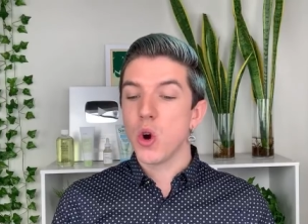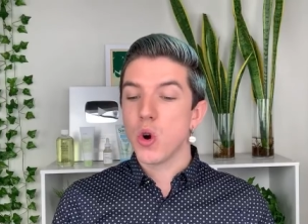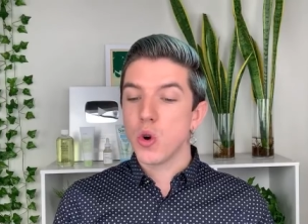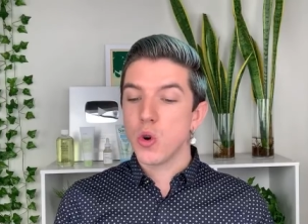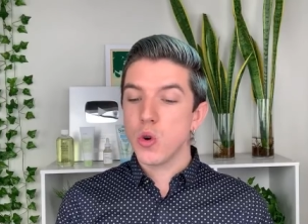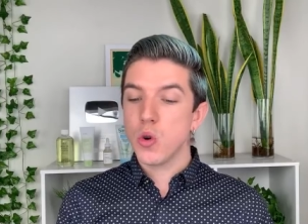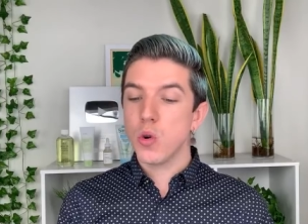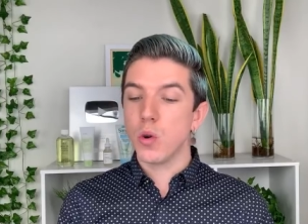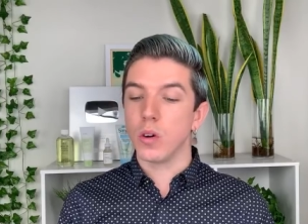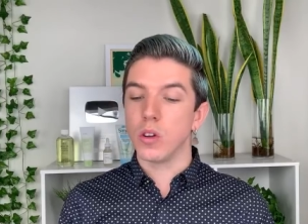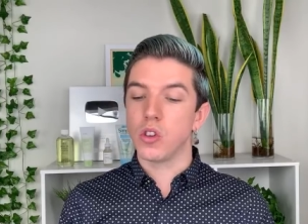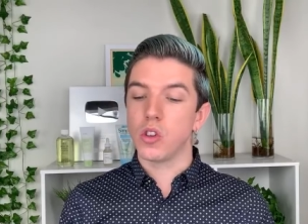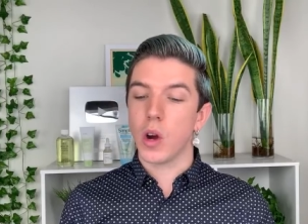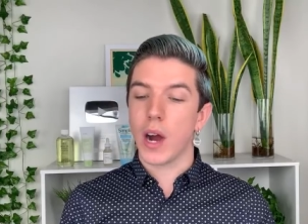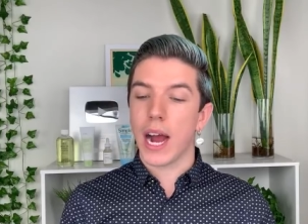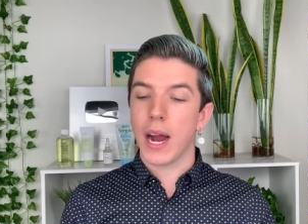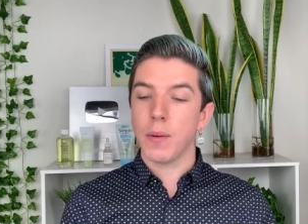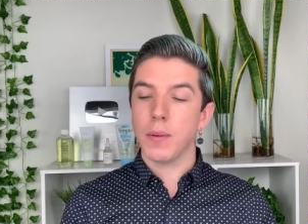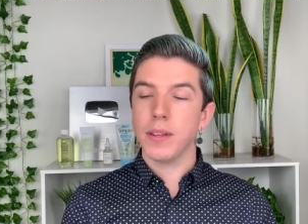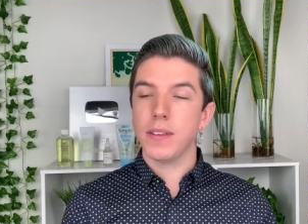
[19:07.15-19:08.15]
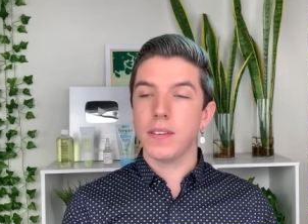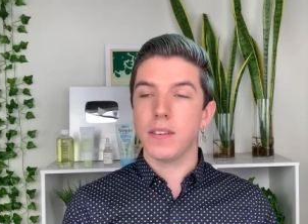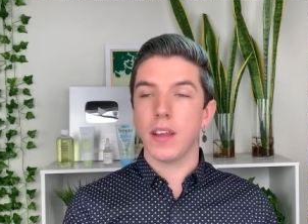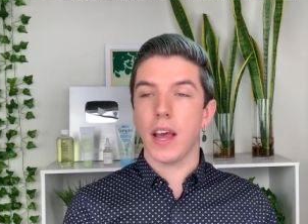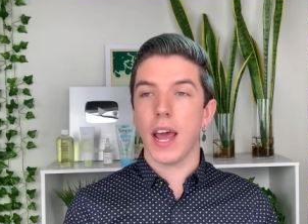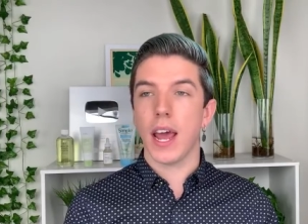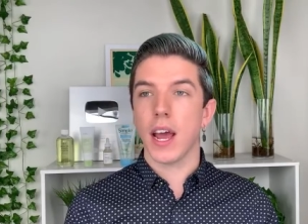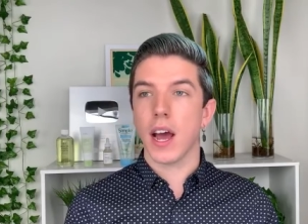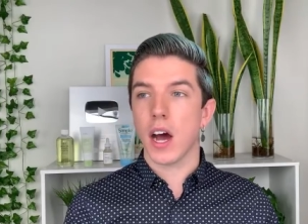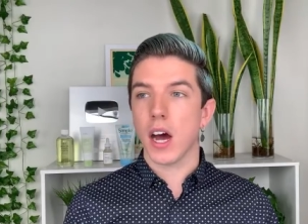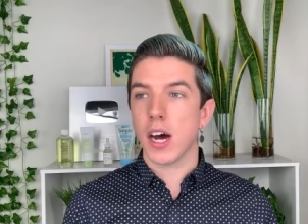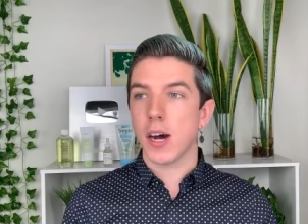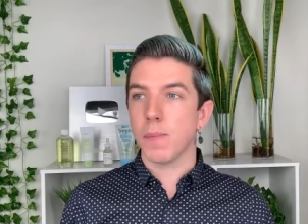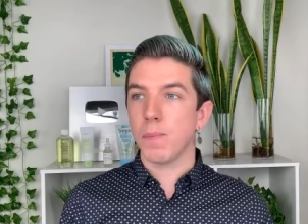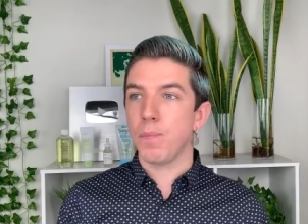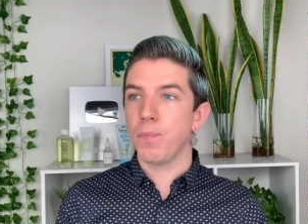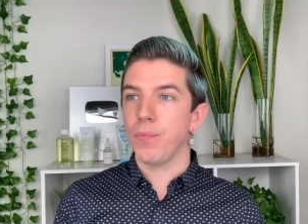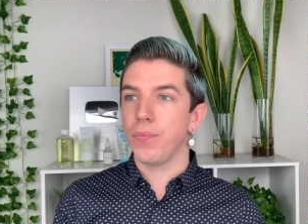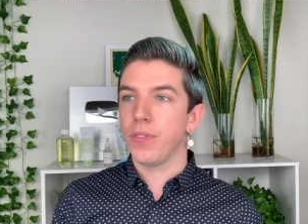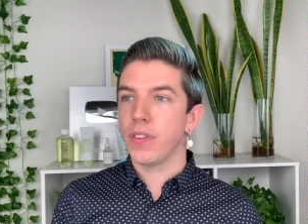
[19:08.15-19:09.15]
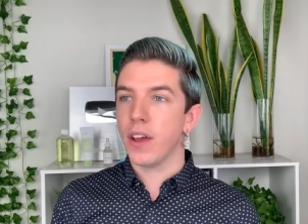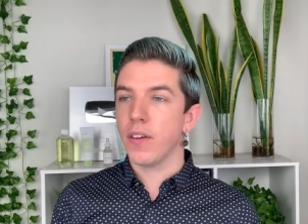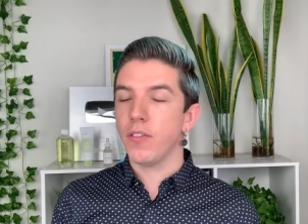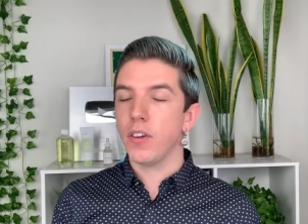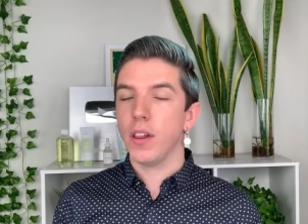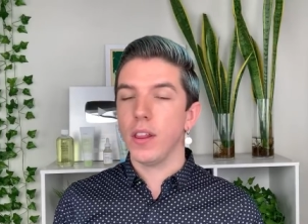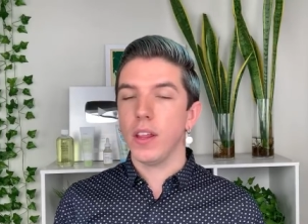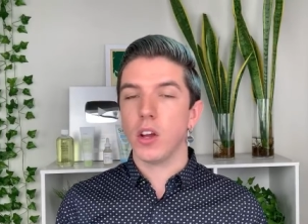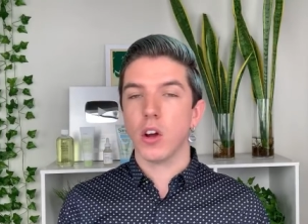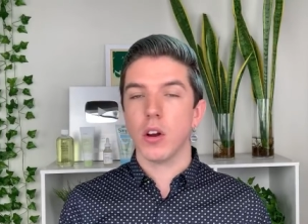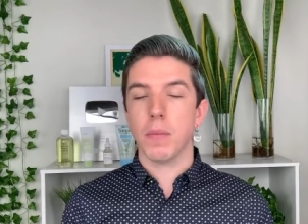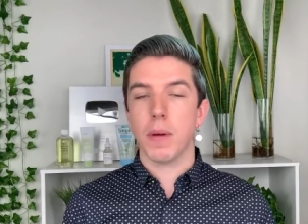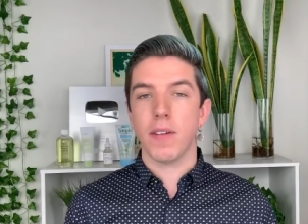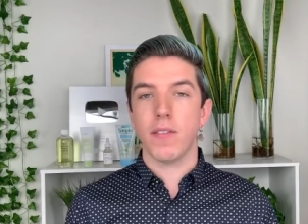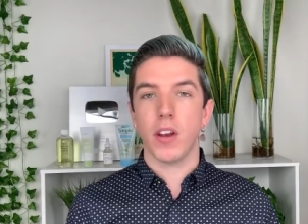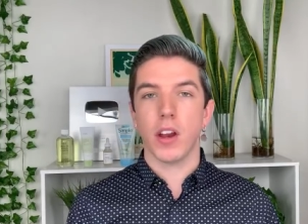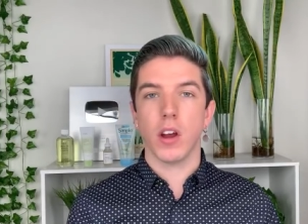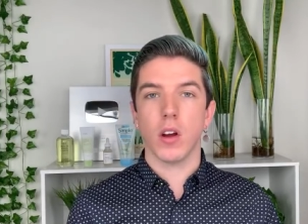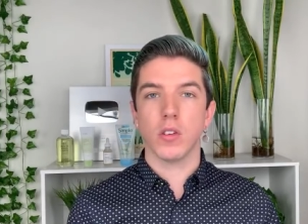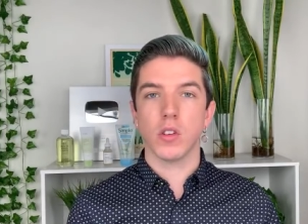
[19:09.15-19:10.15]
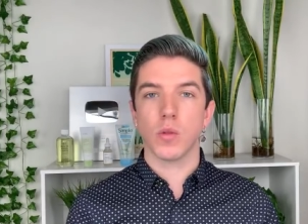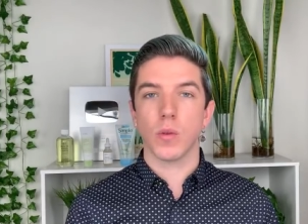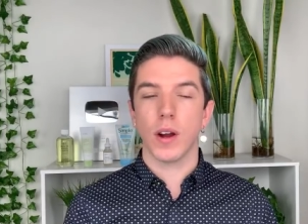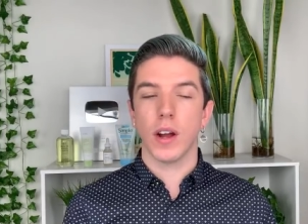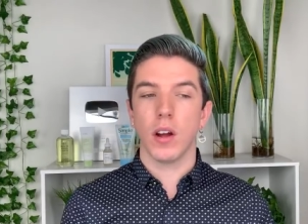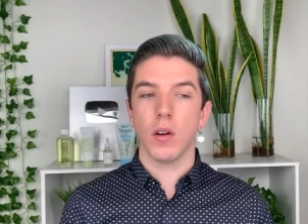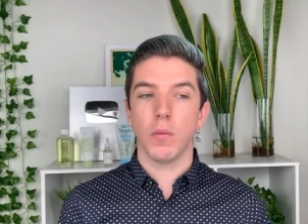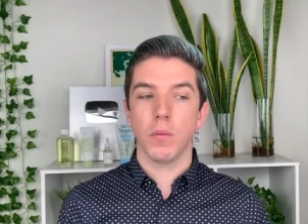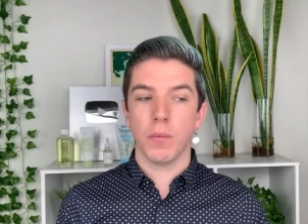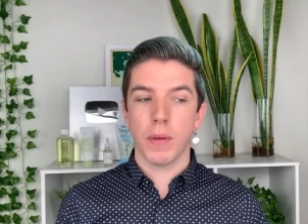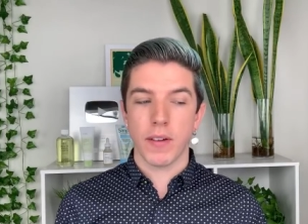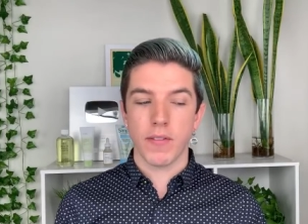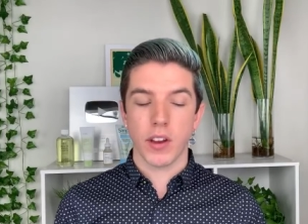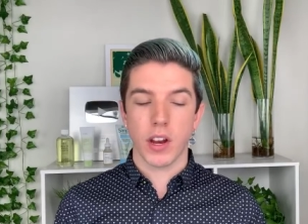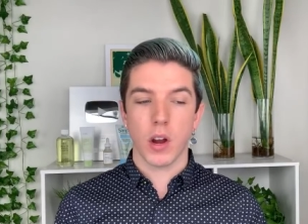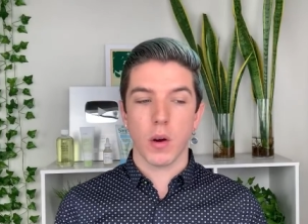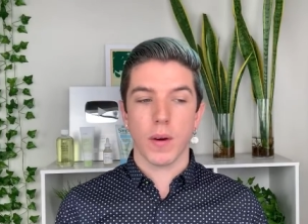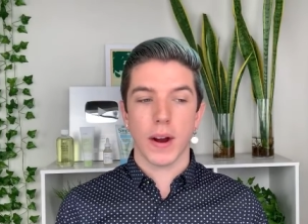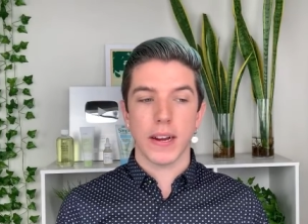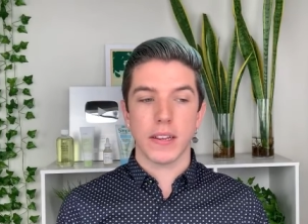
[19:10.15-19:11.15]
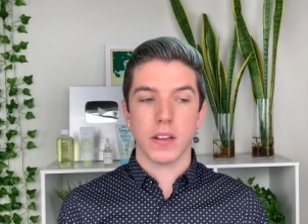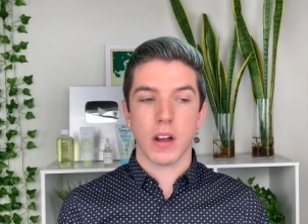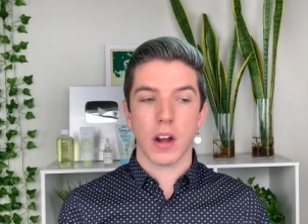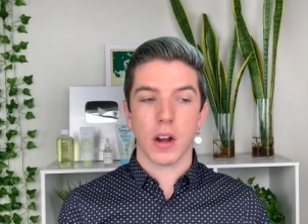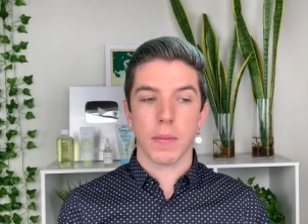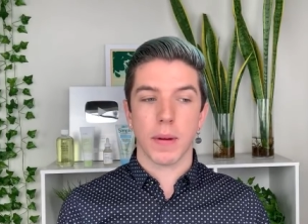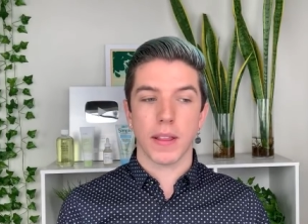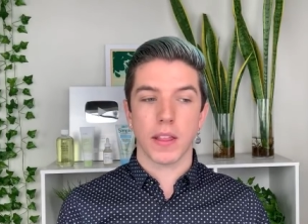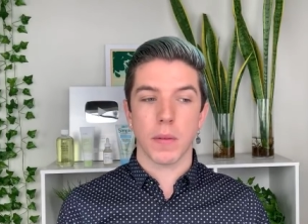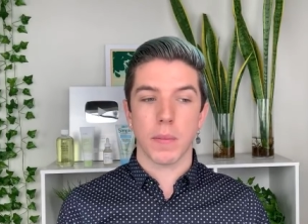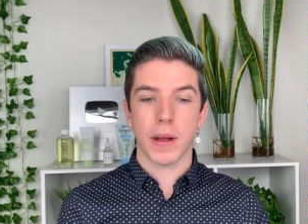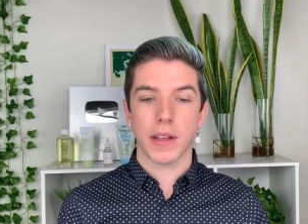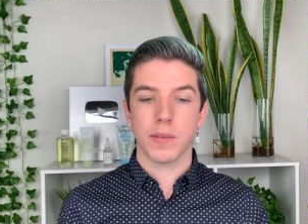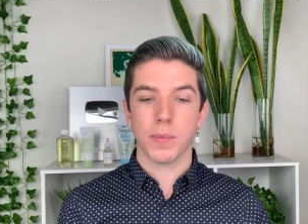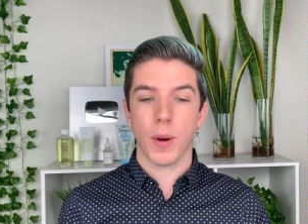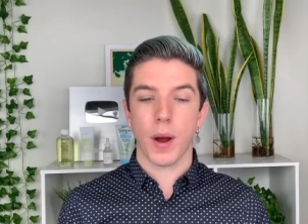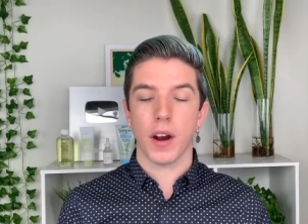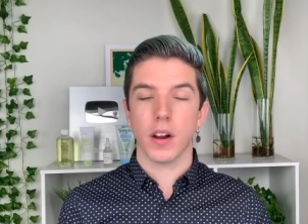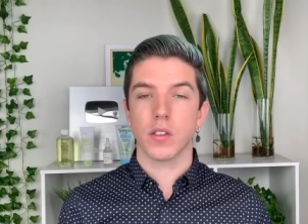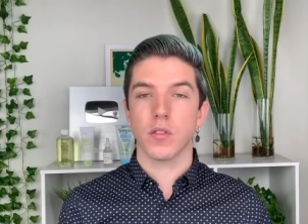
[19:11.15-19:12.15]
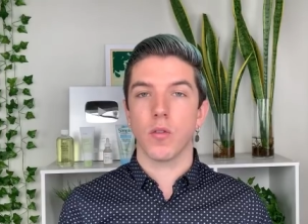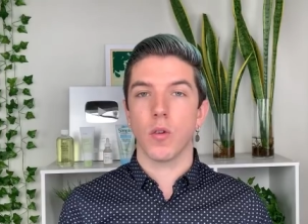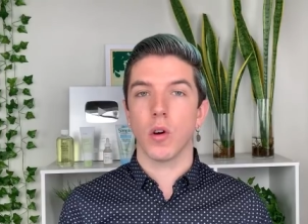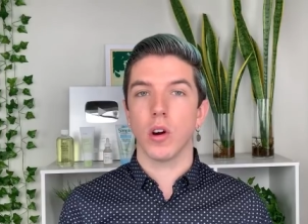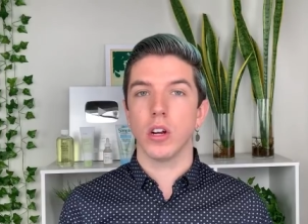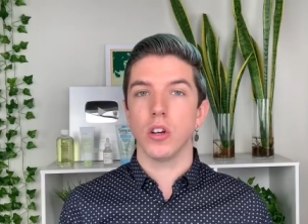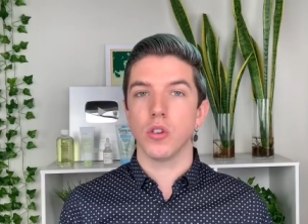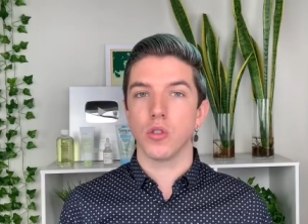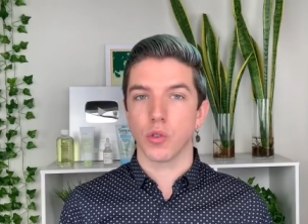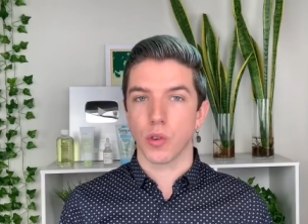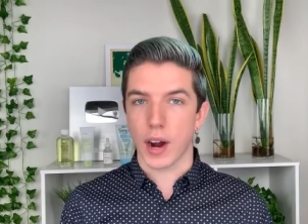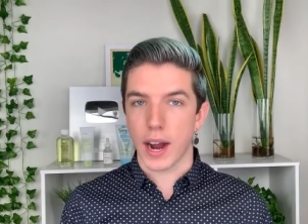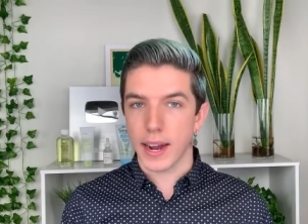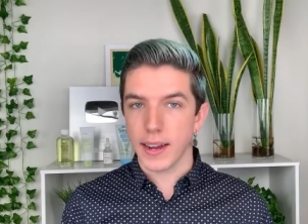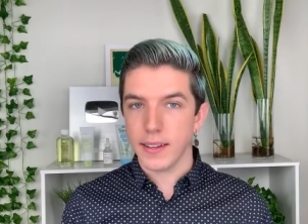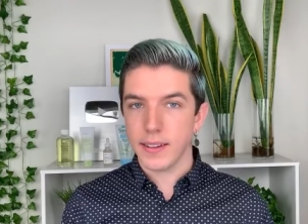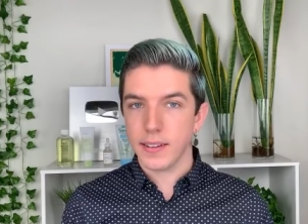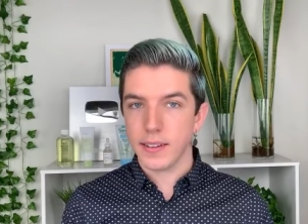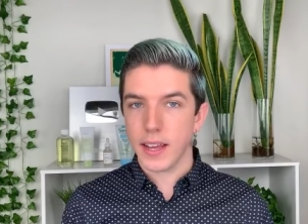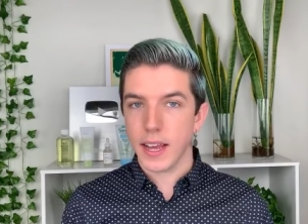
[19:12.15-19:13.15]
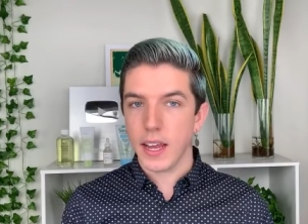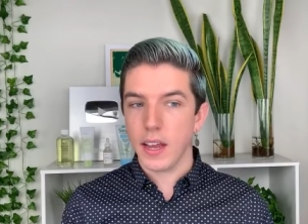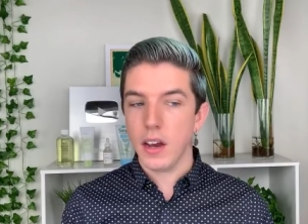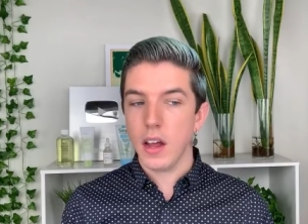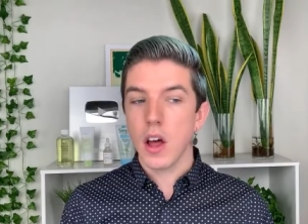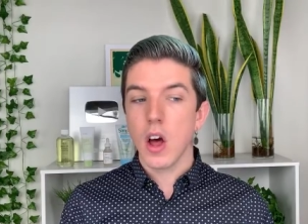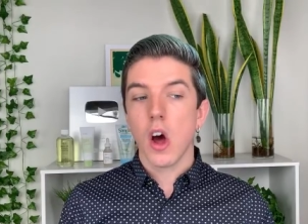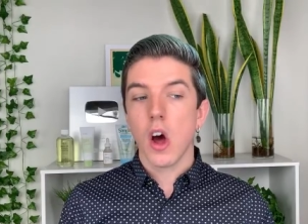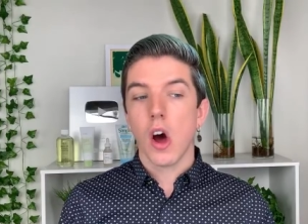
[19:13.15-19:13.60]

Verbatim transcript: Ooh, so I would say um, definitely go to my videos where my video where I talk about the best products for dry skin.